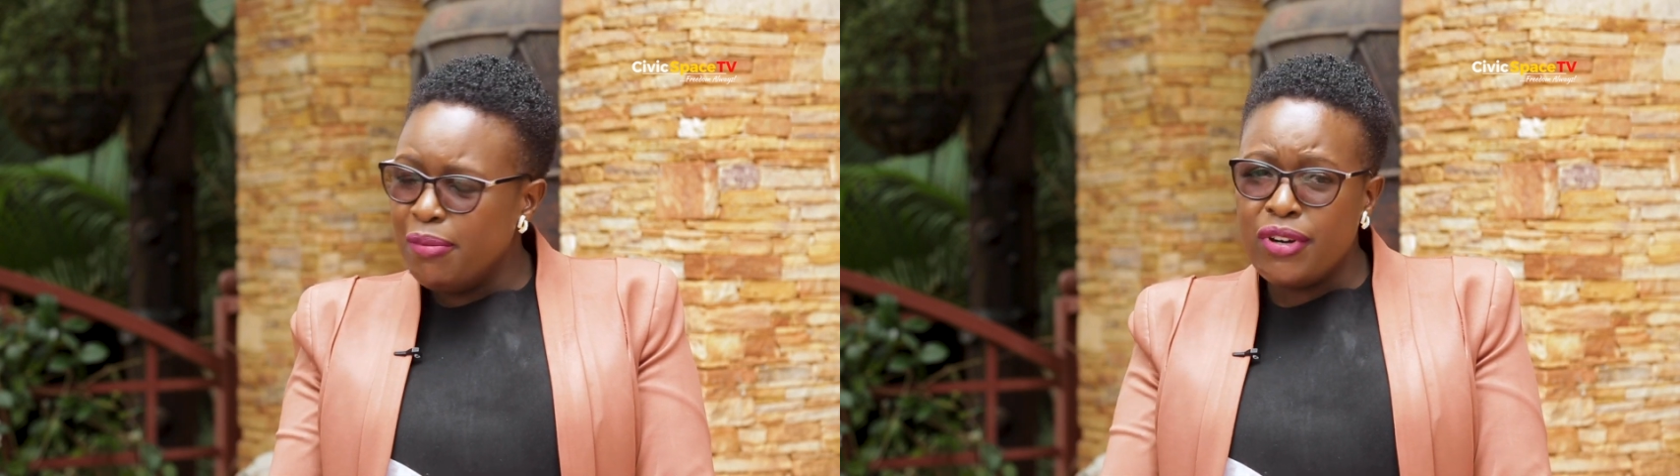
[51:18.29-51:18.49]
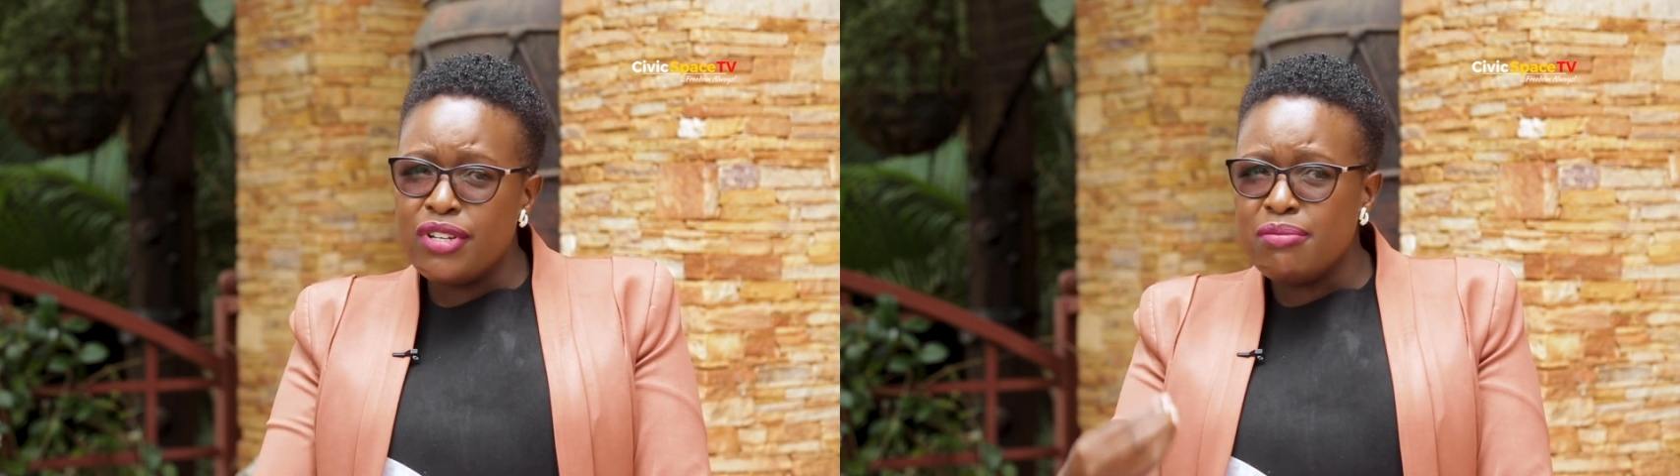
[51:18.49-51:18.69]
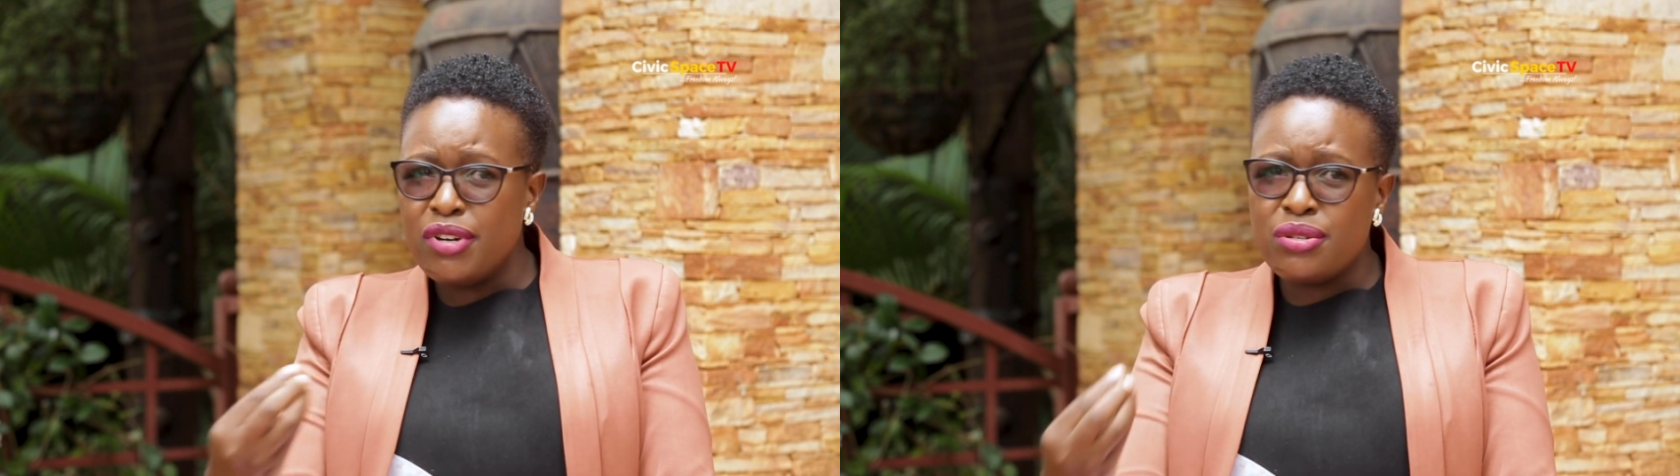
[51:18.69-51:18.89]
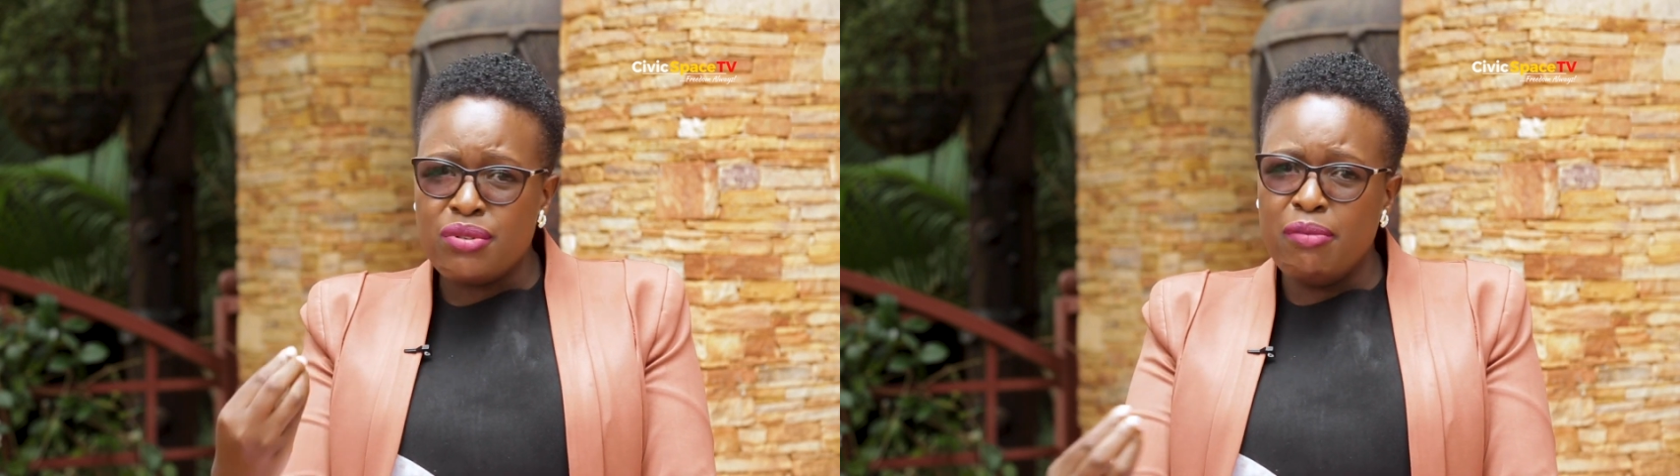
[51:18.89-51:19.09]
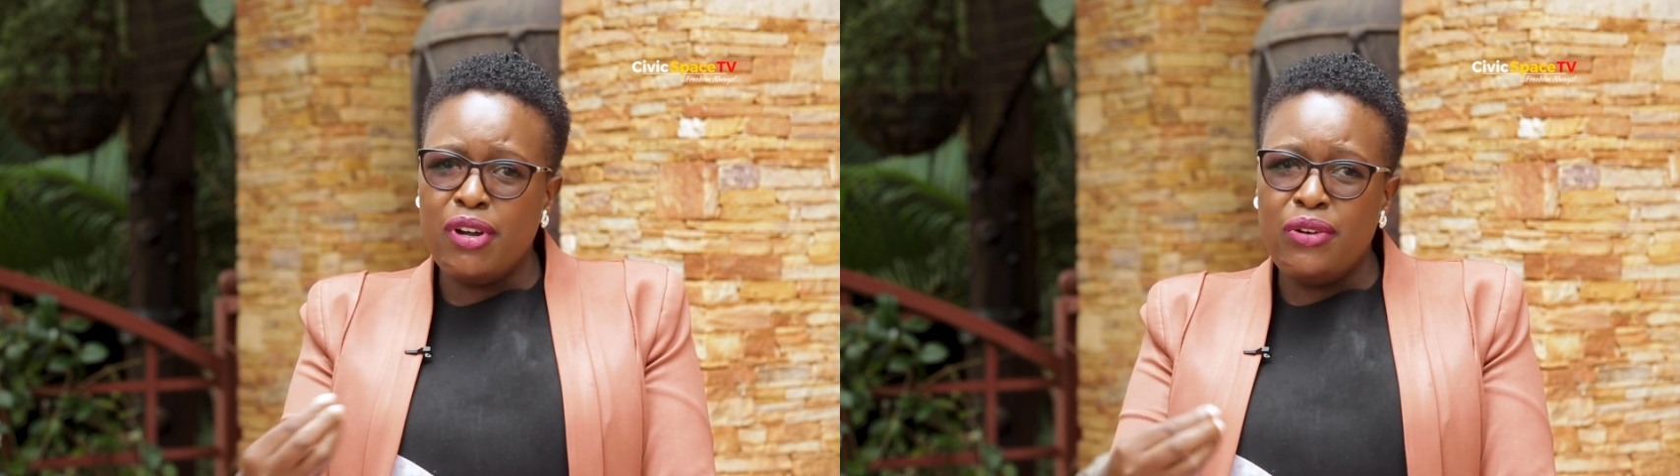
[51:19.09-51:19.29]
because most
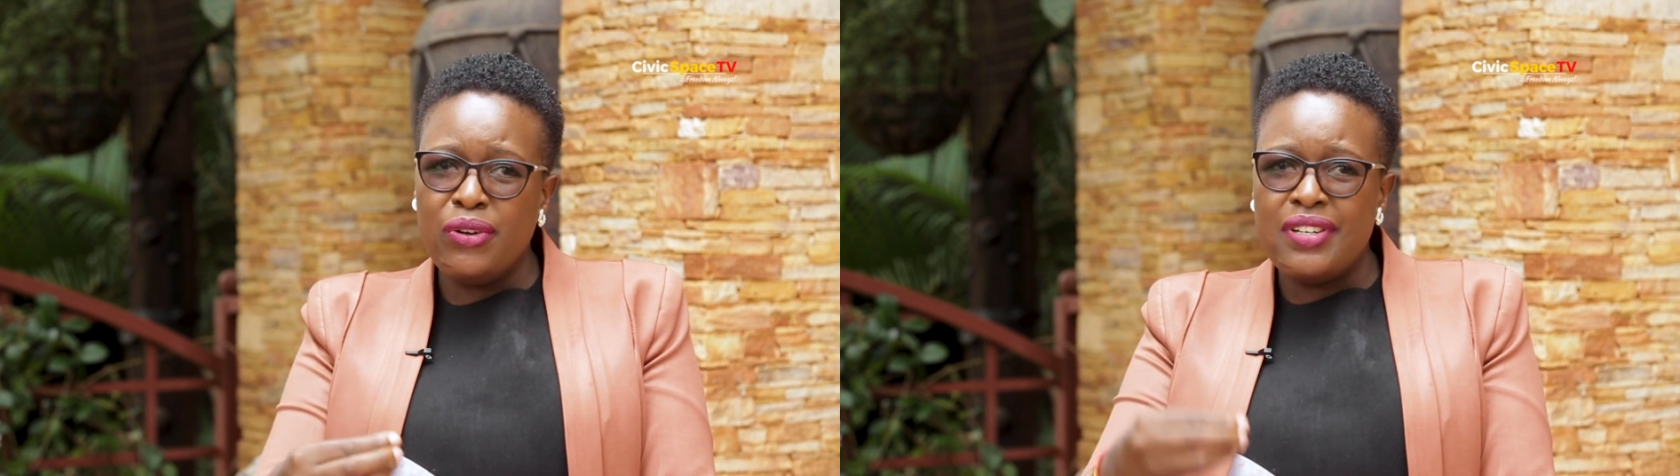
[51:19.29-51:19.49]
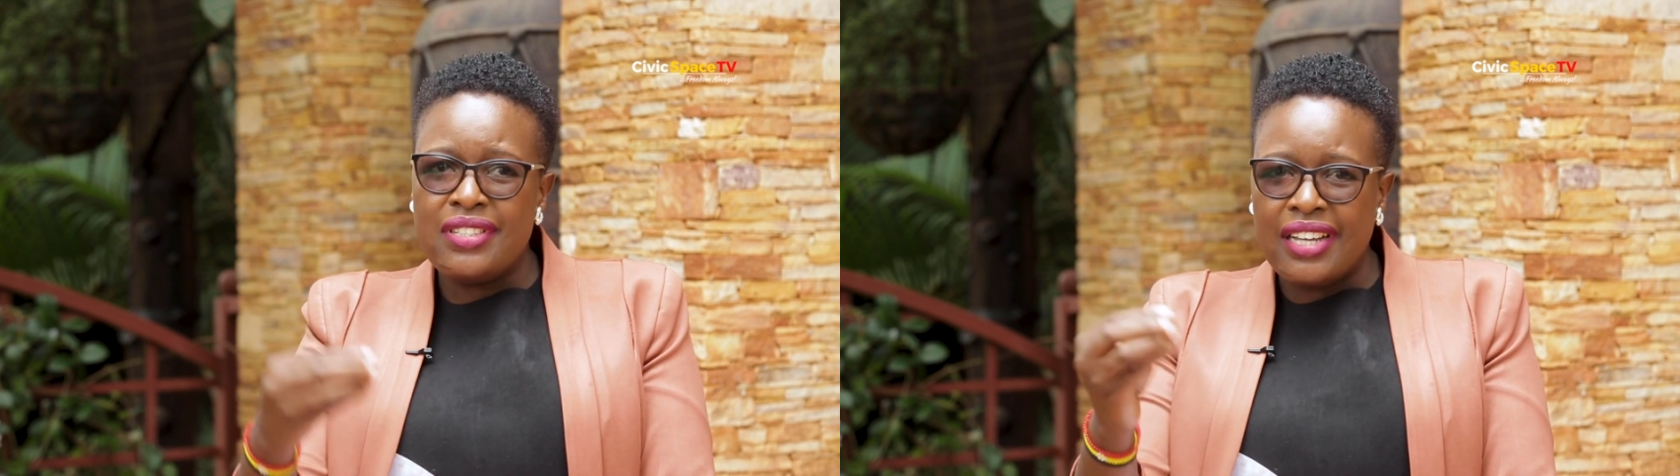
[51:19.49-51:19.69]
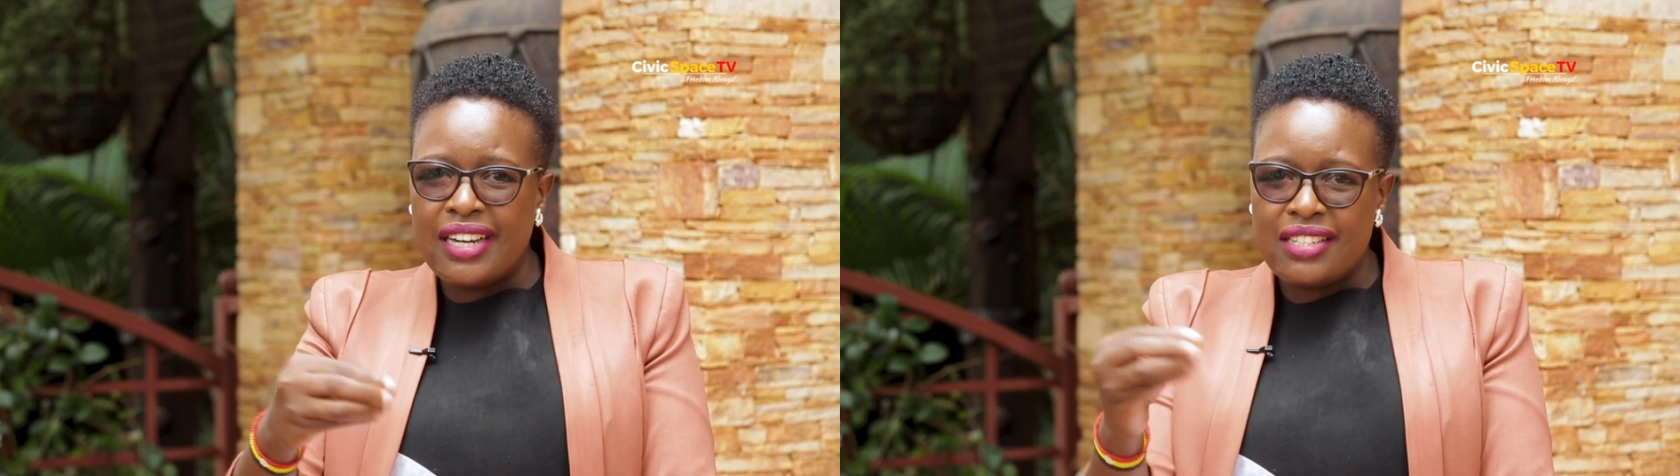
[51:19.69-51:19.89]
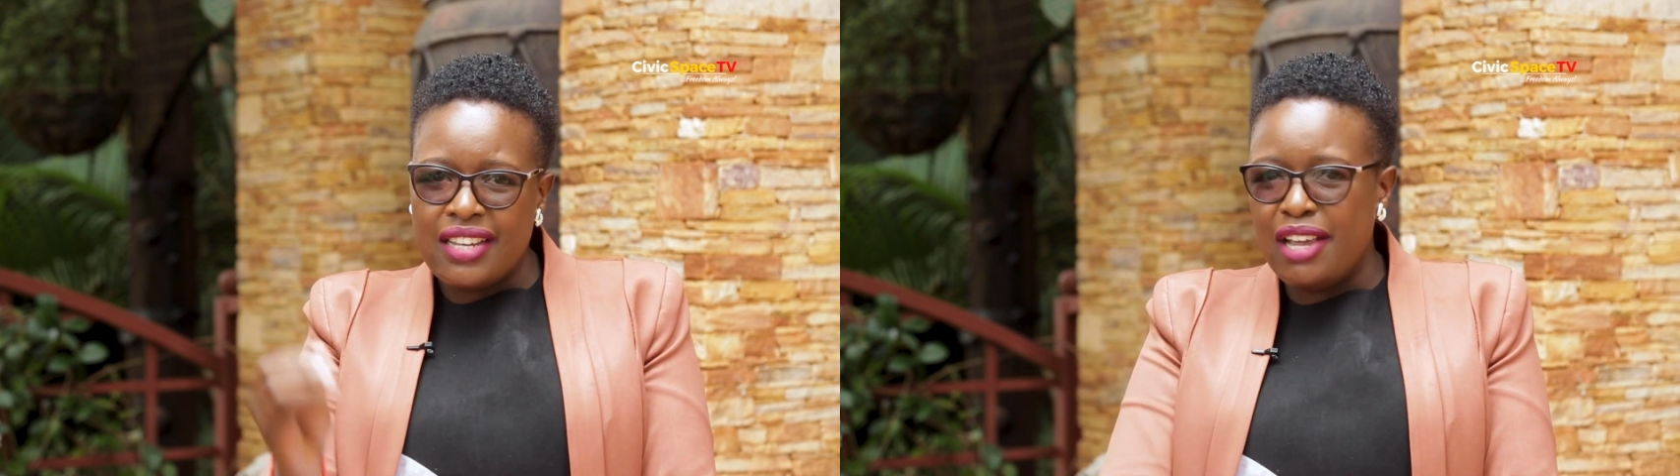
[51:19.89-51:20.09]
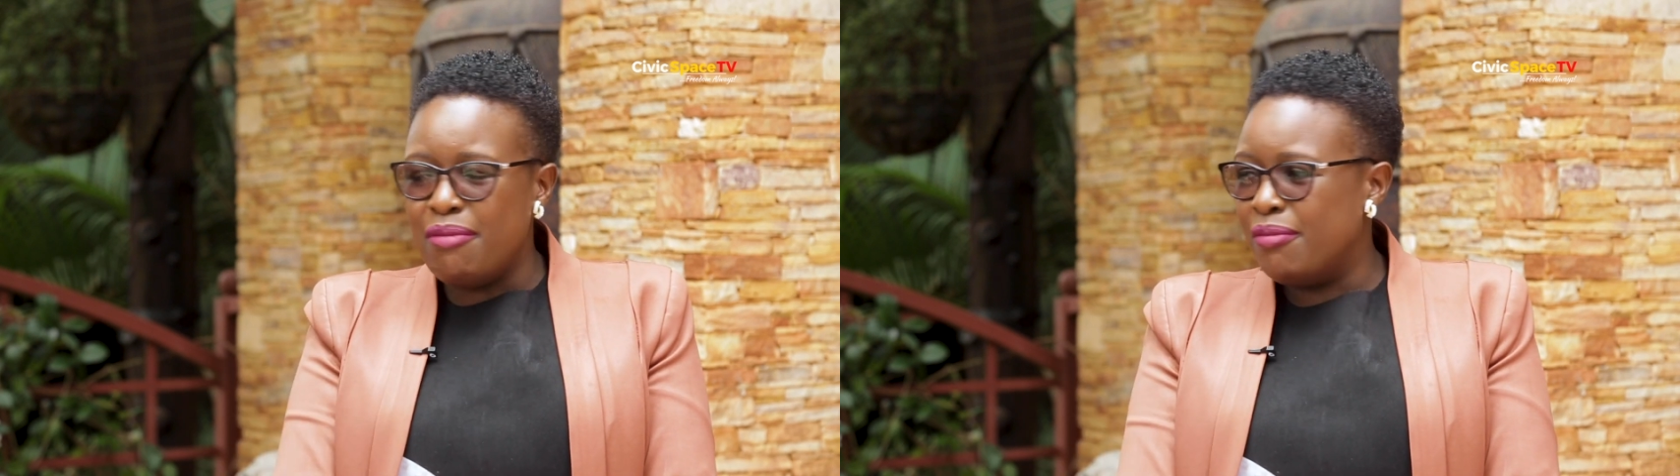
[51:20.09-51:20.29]
women don't take
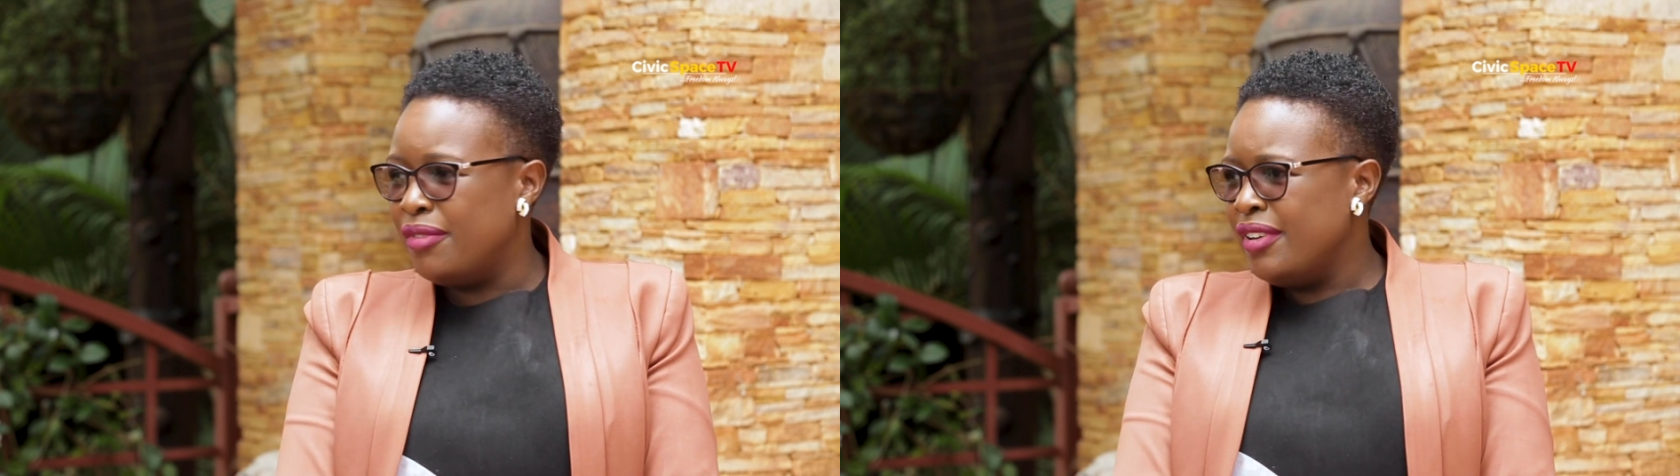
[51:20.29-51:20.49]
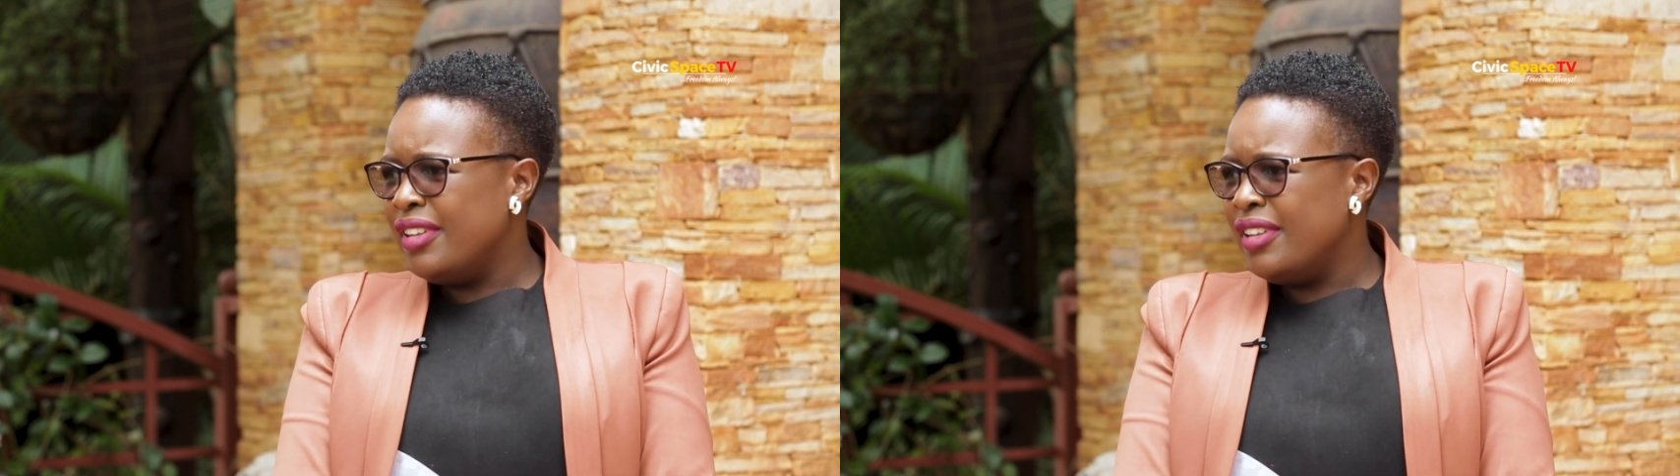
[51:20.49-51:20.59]
time.